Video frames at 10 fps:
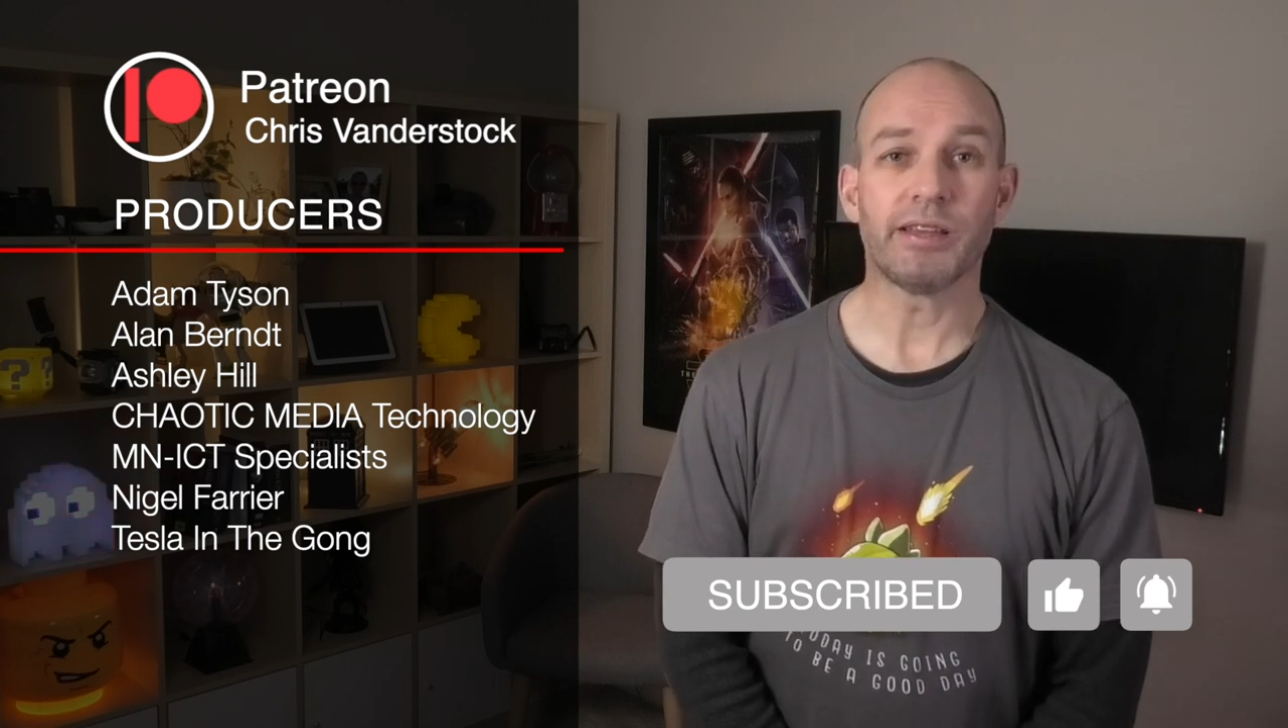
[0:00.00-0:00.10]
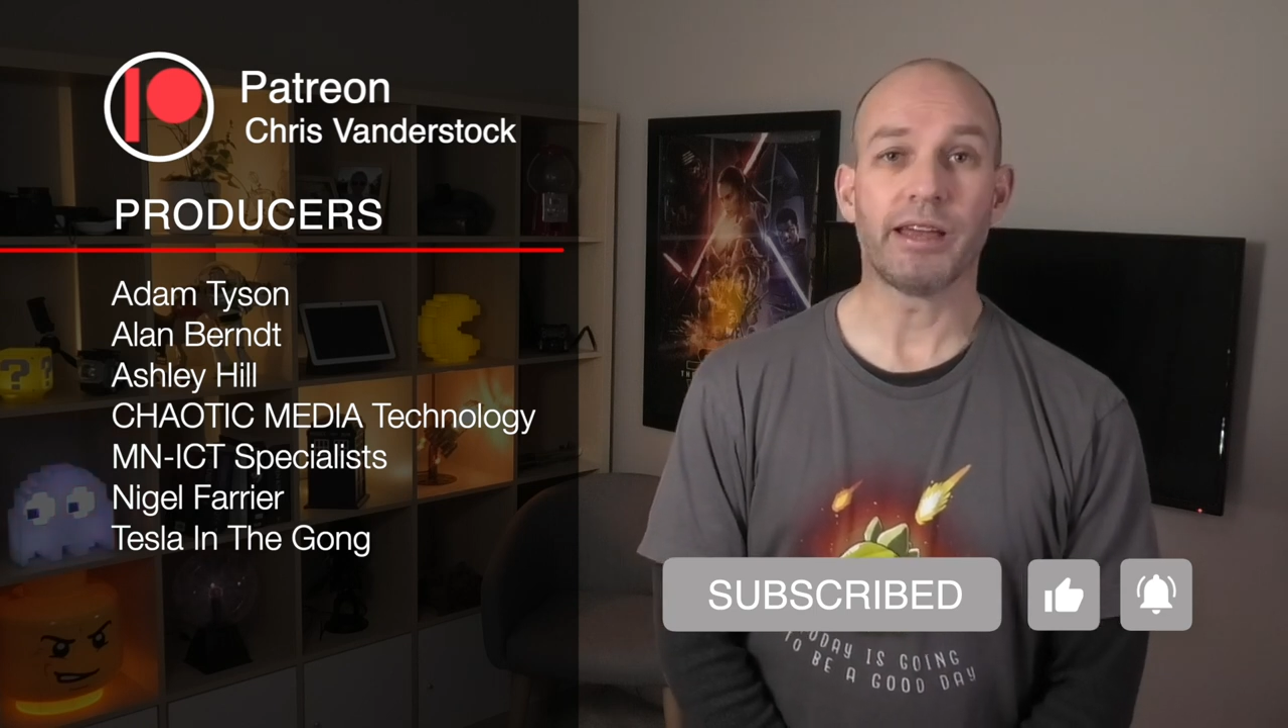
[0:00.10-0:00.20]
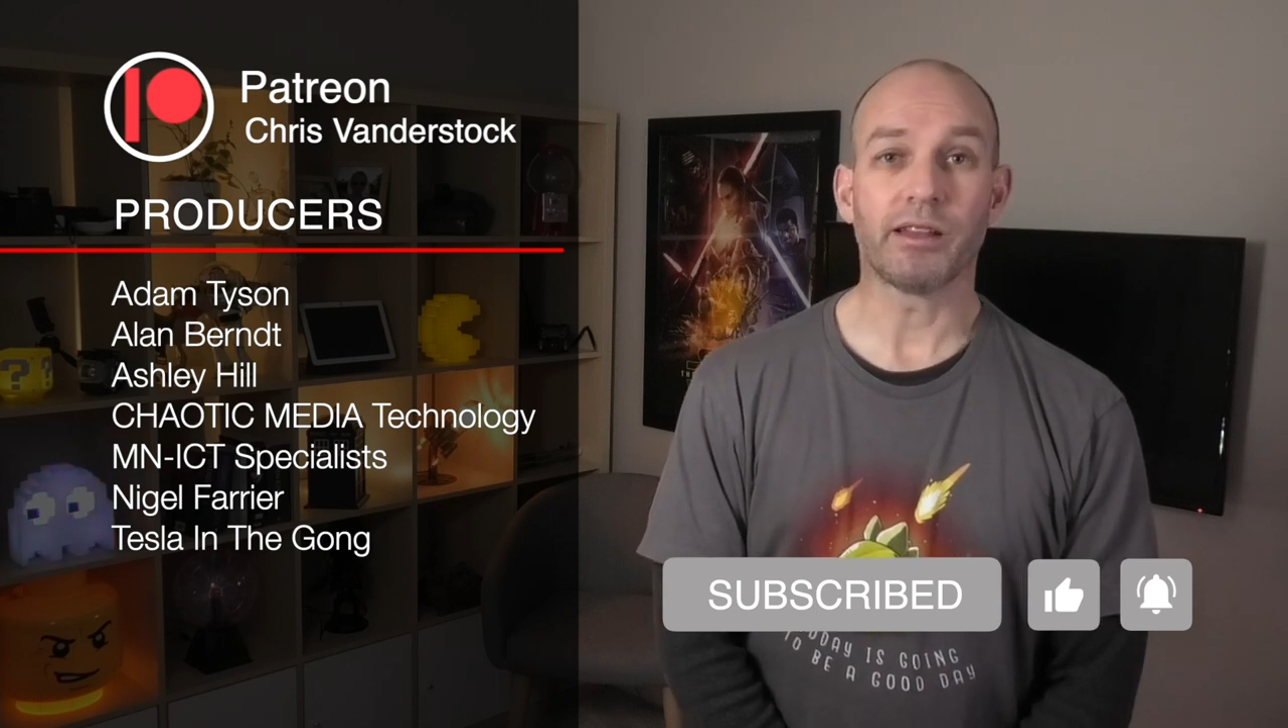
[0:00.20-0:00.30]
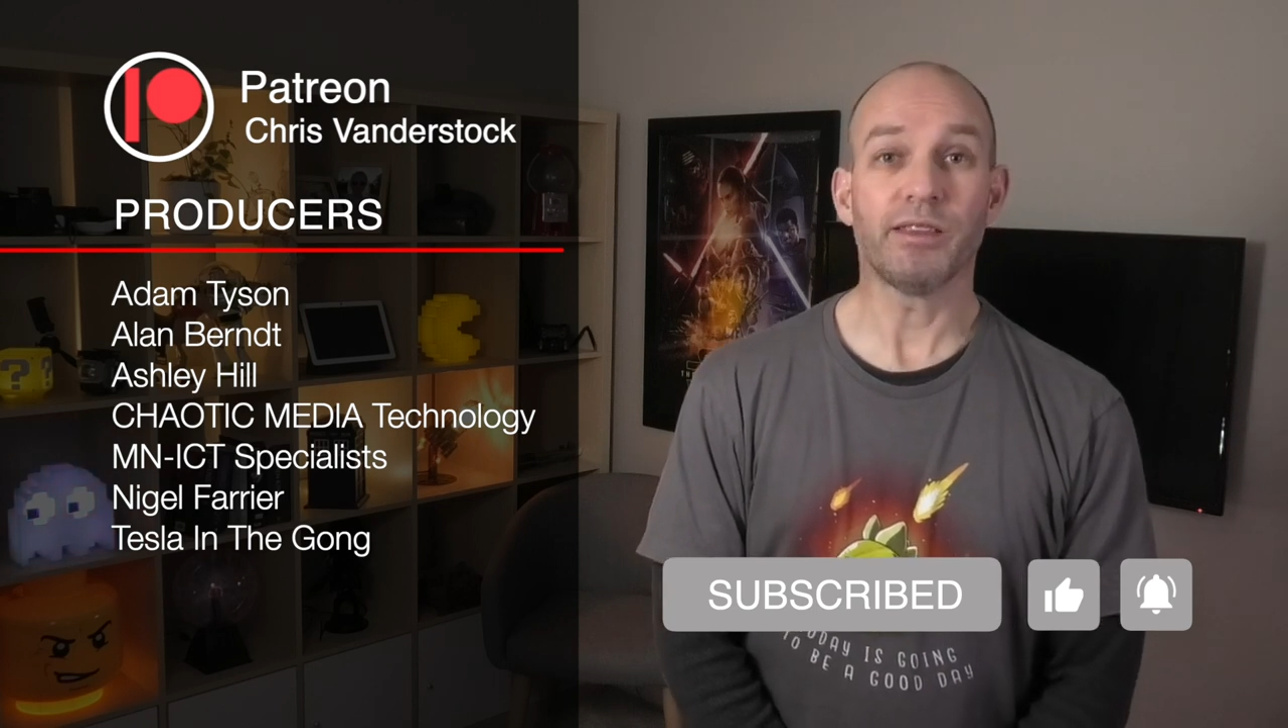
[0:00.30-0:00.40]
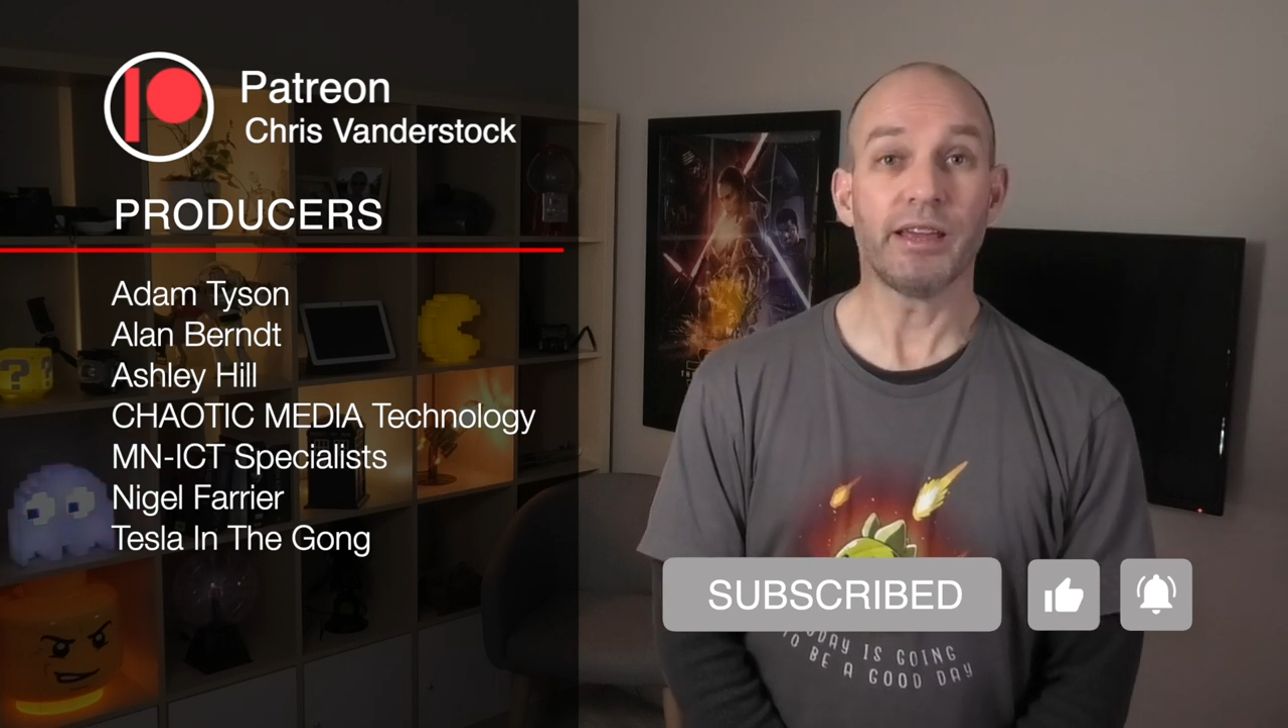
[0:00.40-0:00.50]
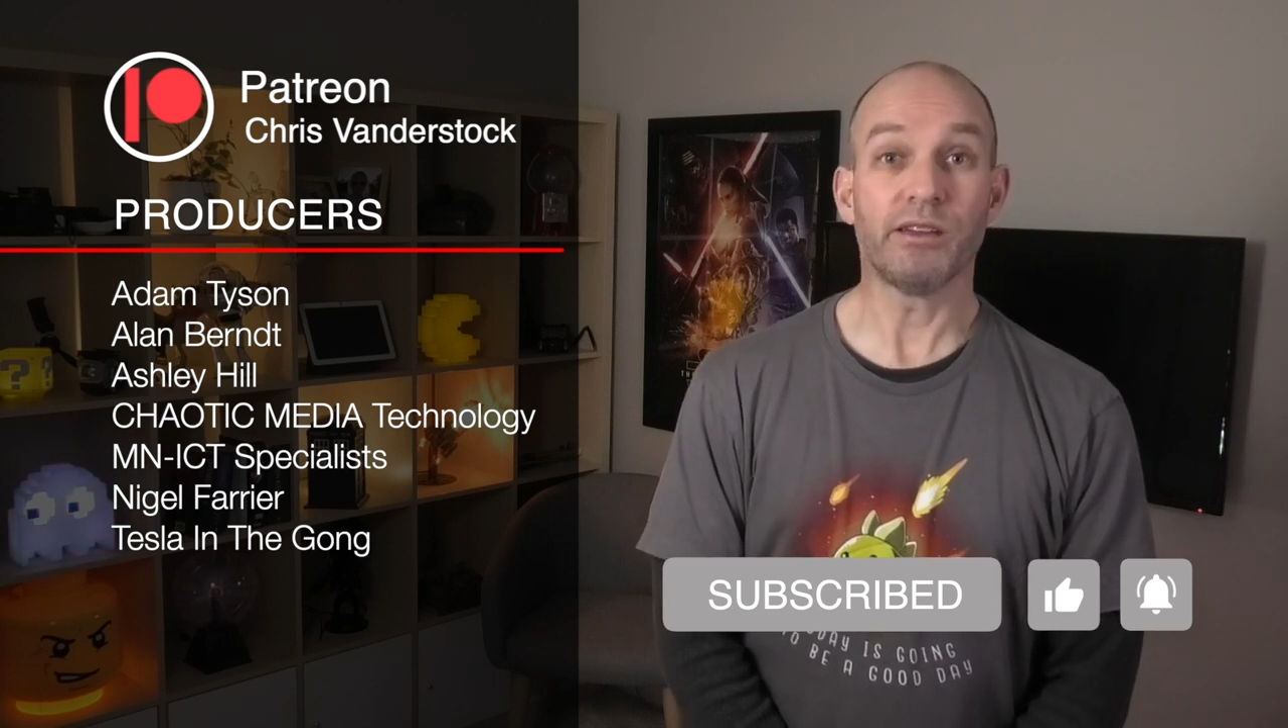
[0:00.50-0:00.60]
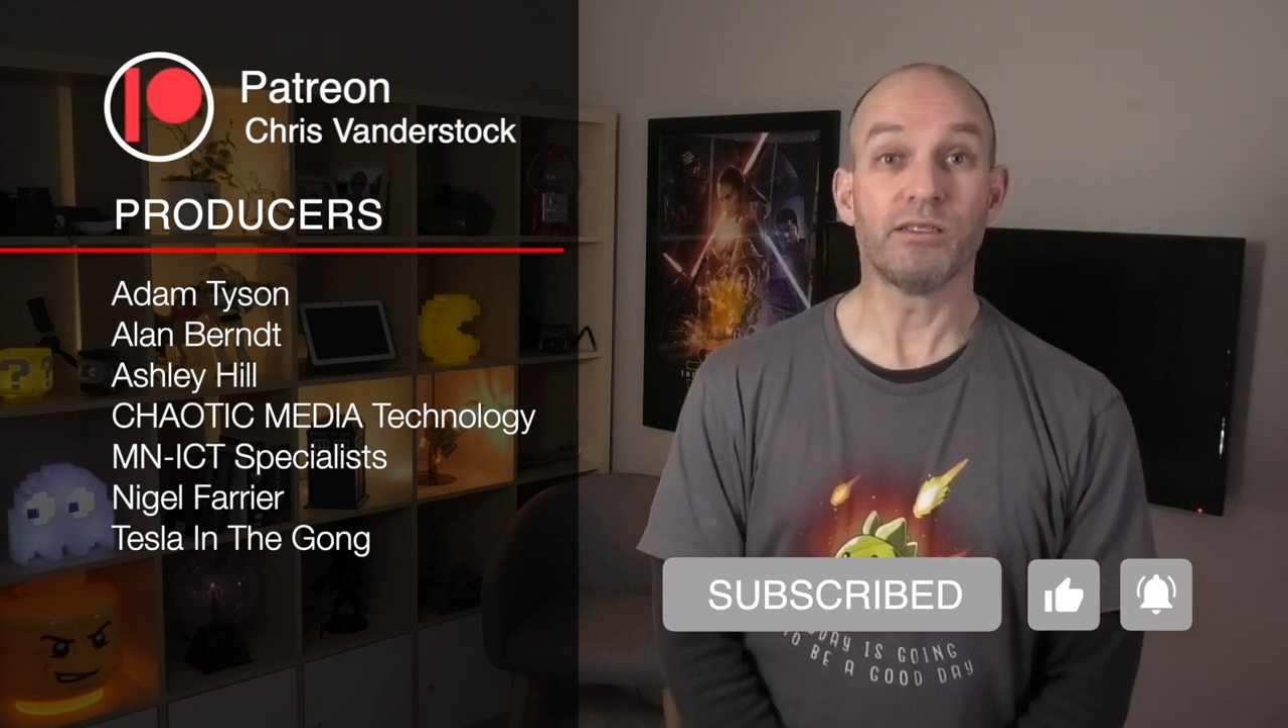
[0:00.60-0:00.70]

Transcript: and thank you